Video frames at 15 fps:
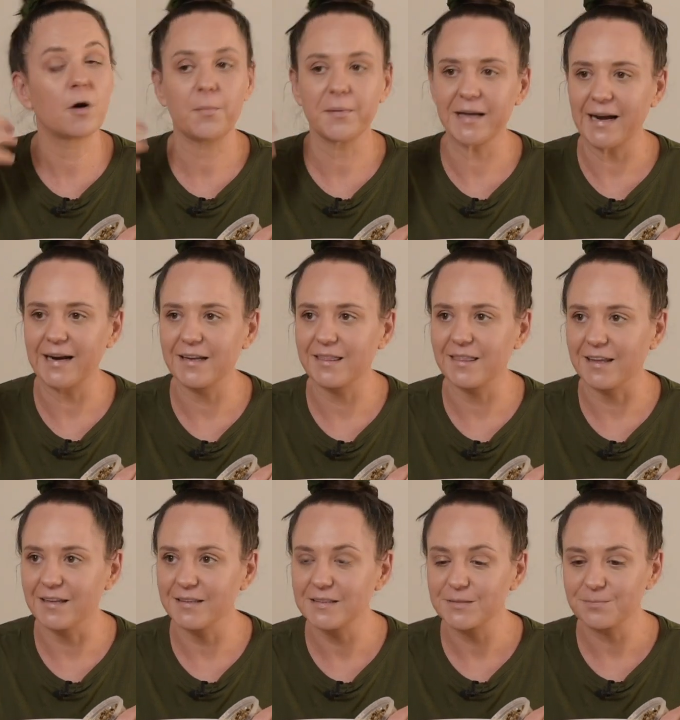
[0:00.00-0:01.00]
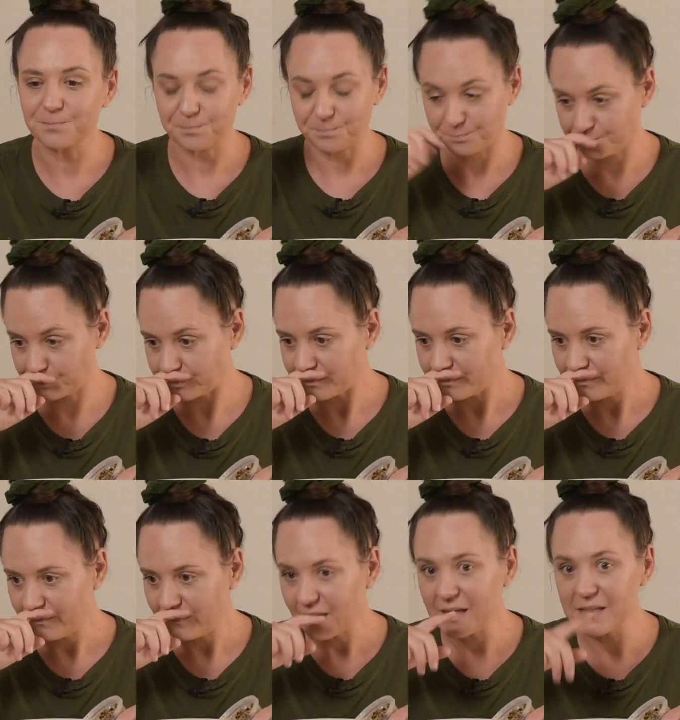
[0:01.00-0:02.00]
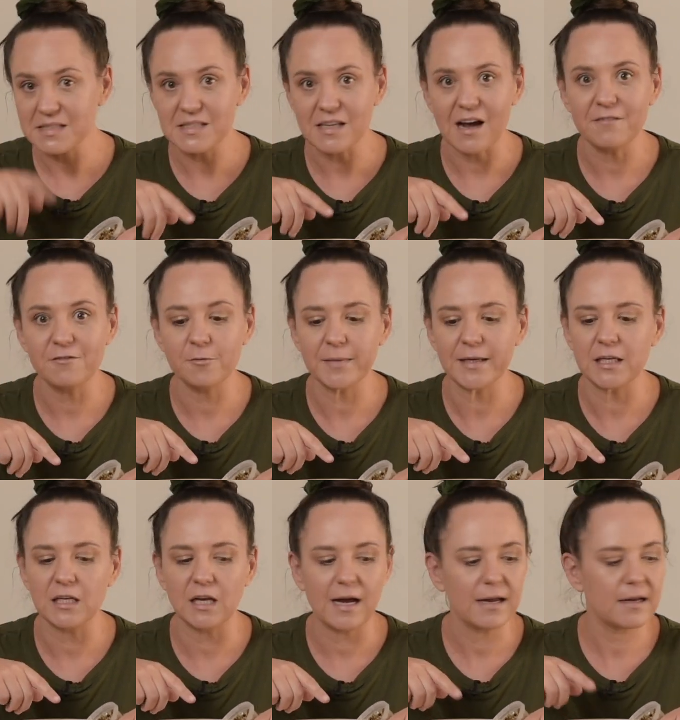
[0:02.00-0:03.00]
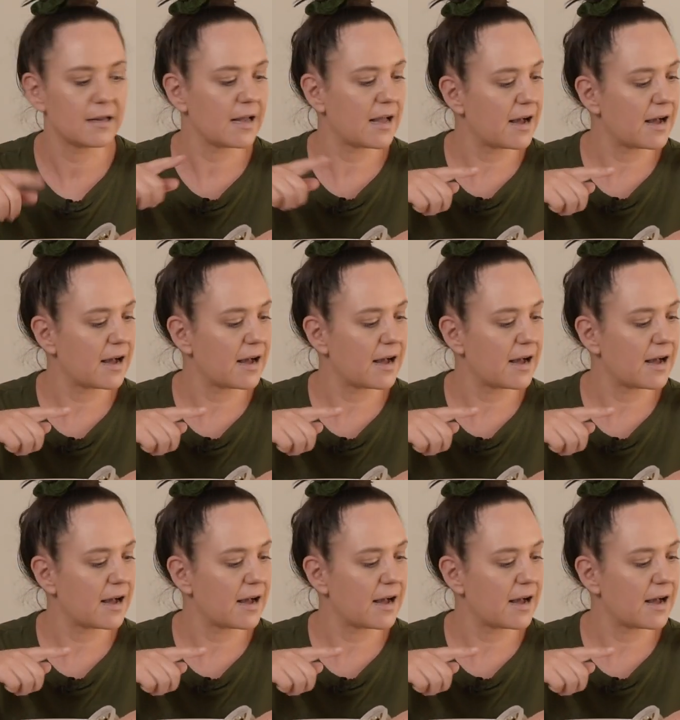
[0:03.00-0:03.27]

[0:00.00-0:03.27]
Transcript: propagated things inside vermiculite.